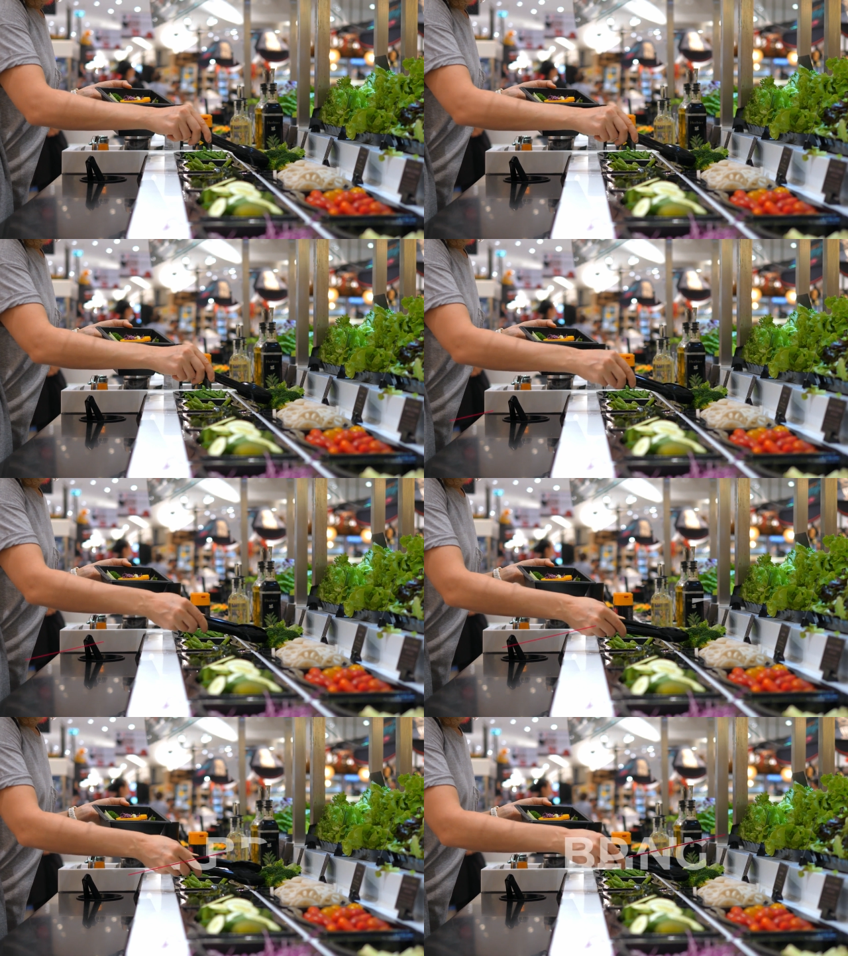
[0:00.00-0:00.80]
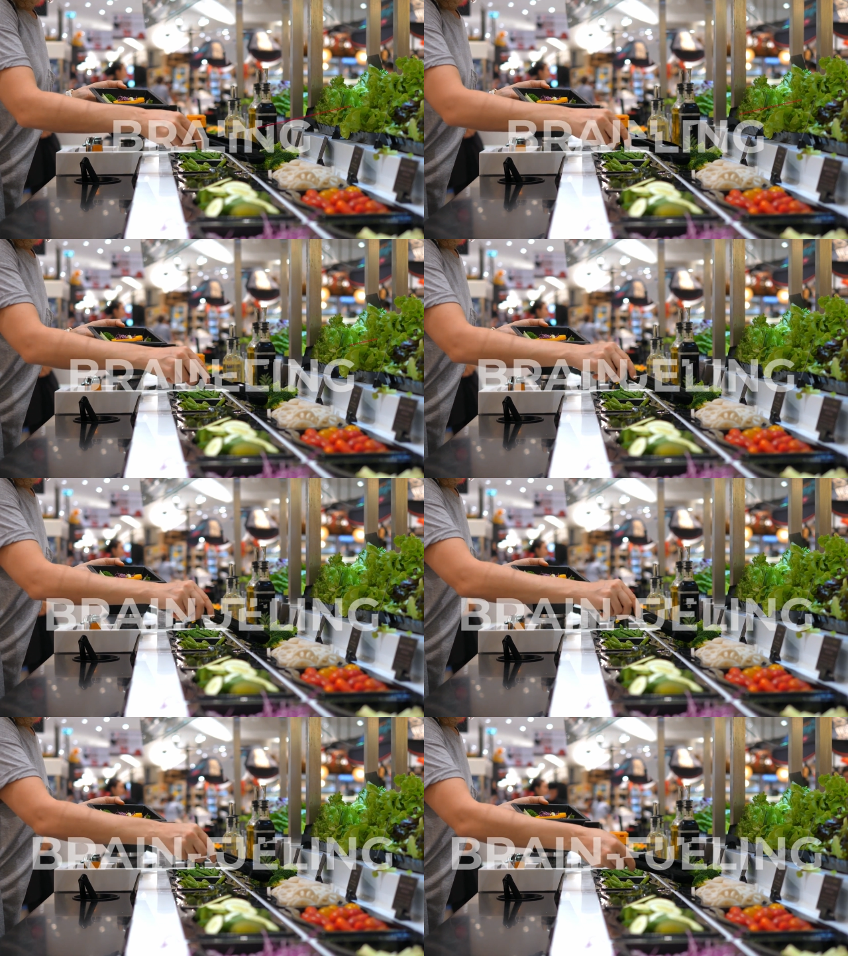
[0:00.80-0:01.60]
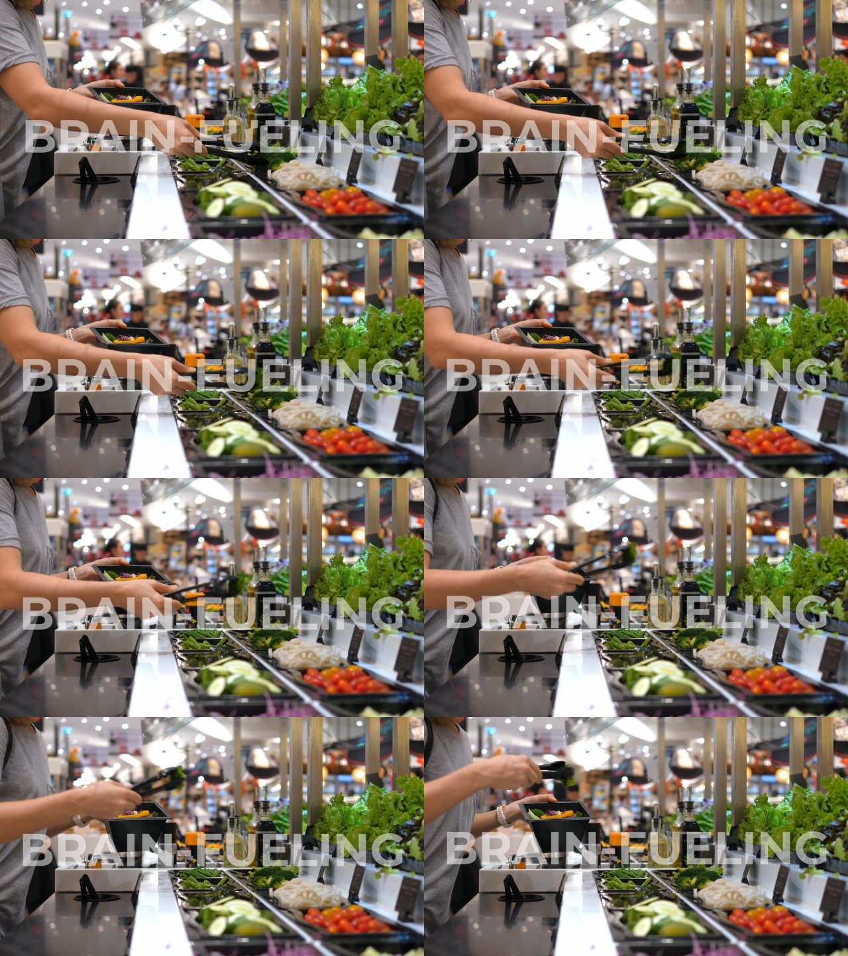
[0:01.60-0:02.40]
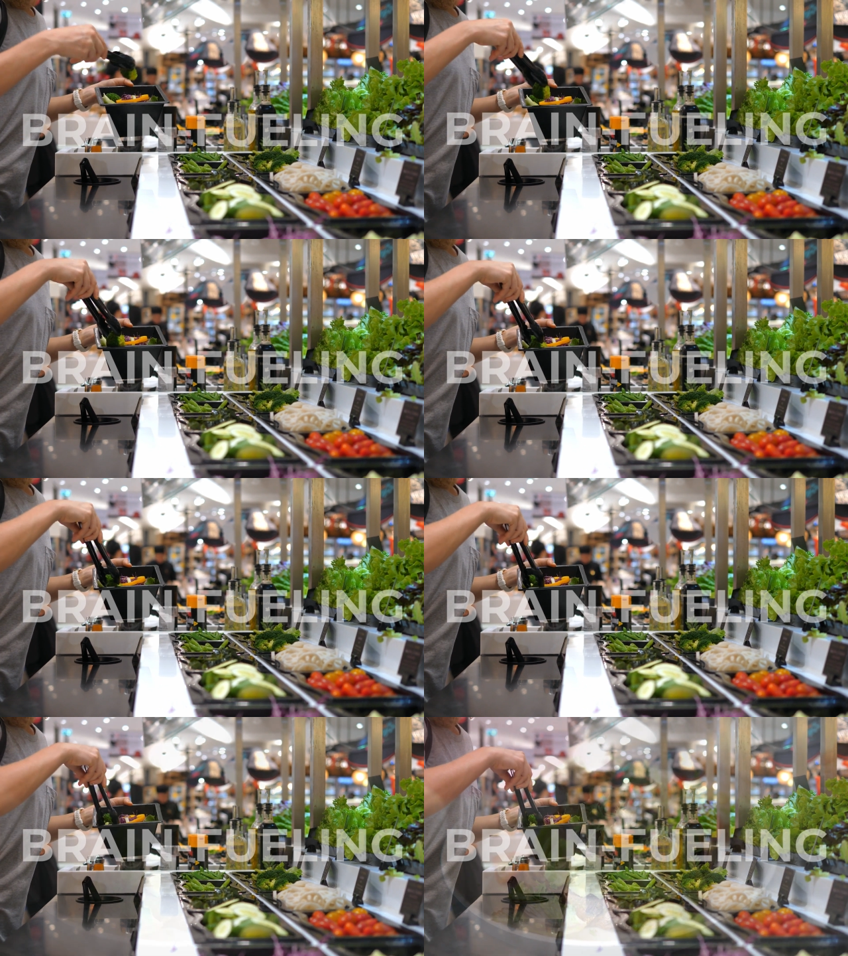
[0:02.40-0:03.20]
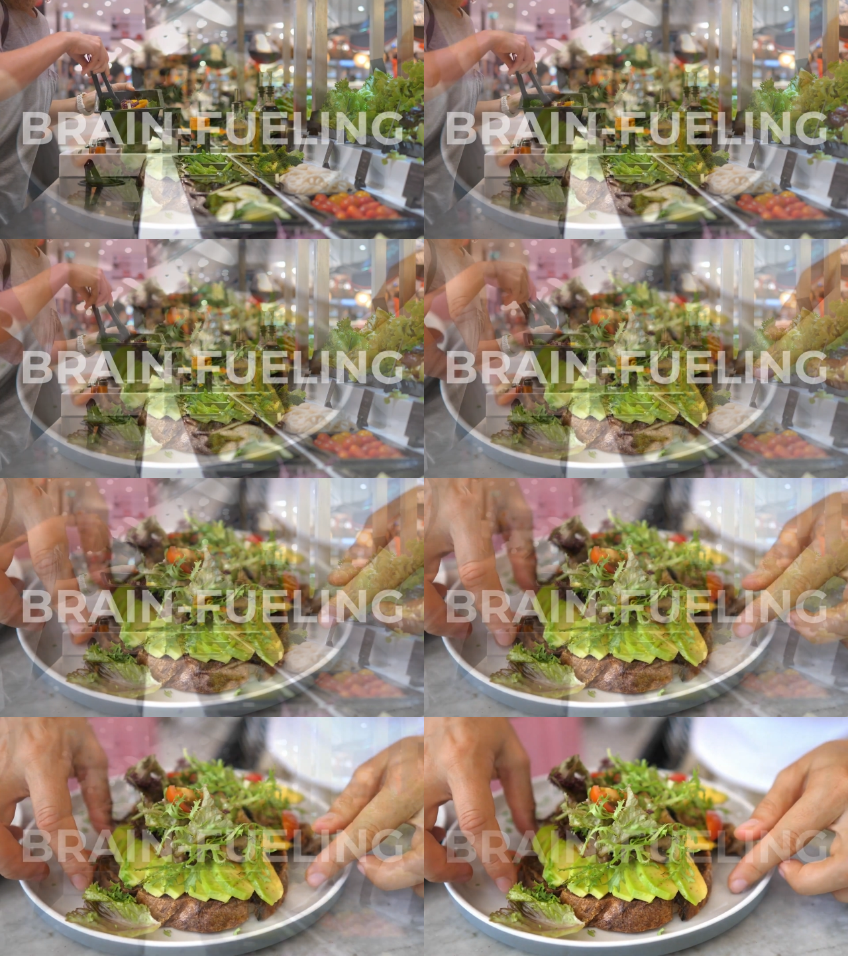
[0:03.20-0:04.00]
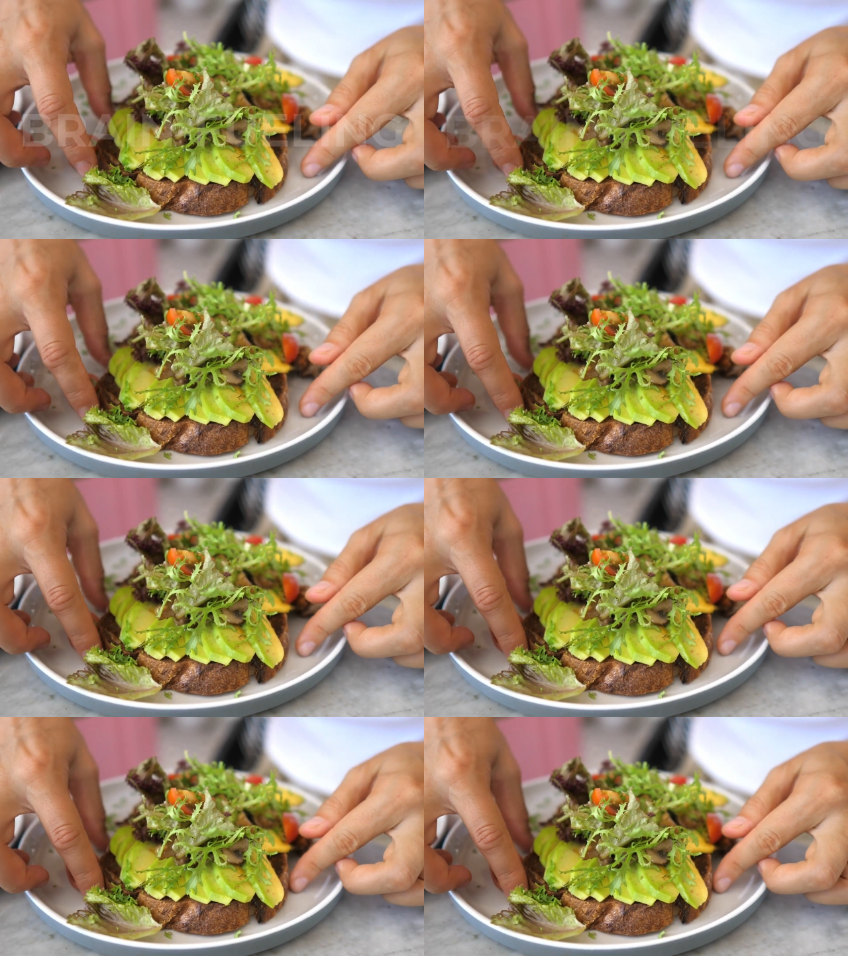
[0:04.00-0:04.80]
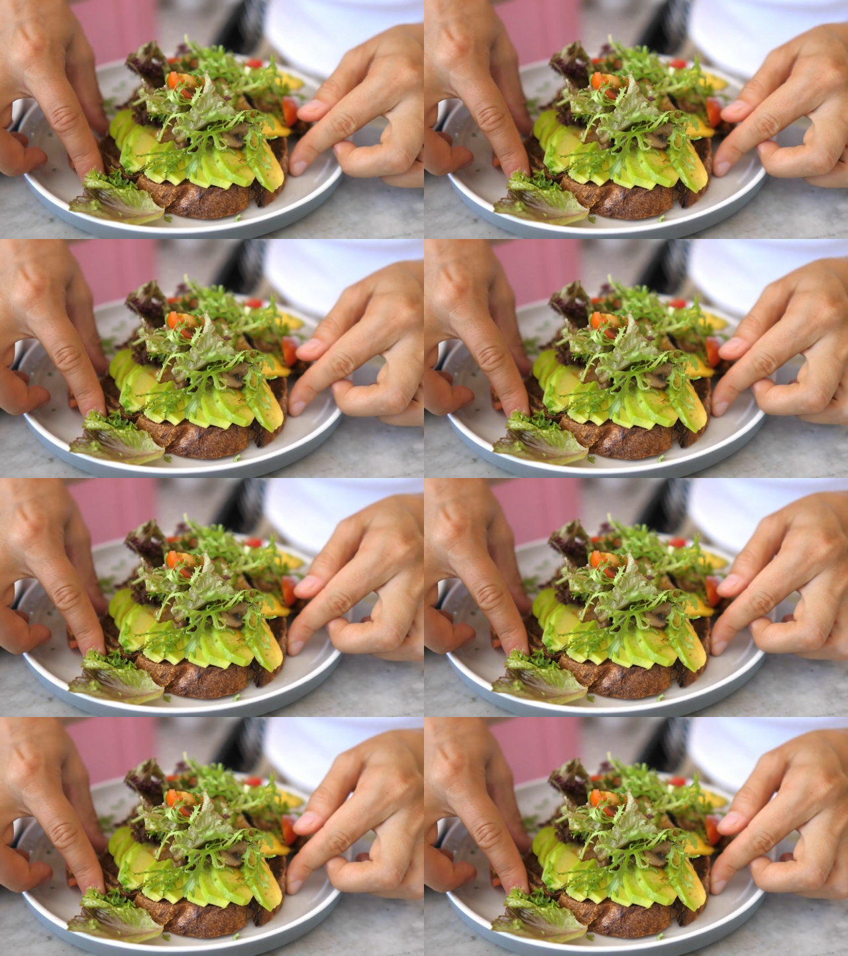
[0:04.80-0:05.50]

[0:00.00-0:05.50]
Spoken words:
[unreadable: no face in view]